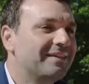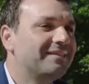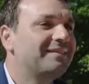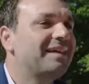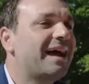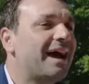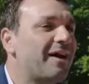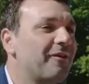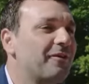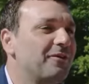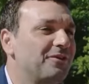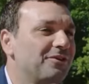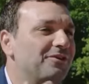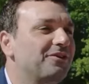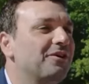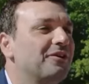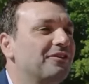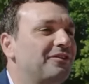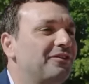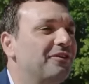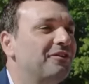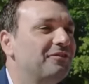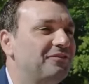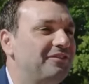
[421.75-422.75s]
There are a
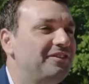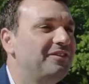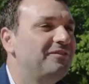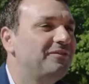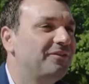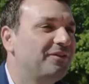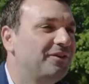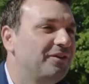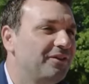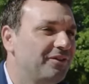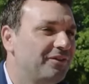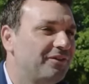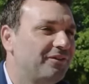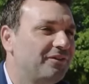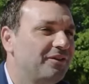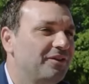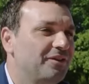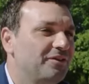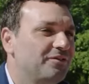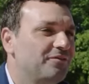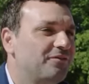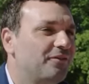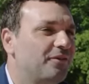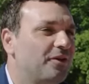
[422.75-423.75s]
lot of differences
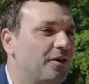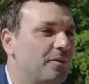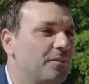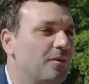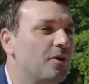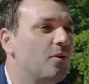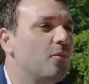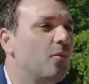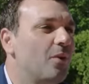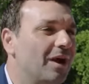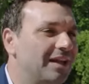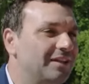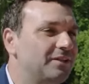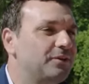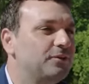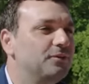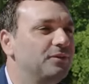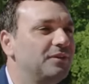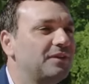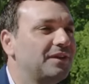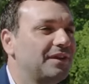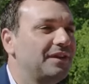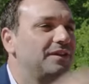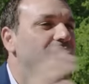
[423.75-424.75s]
from one
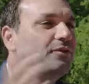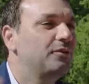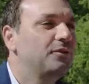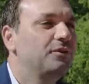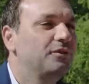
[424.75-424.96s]
country to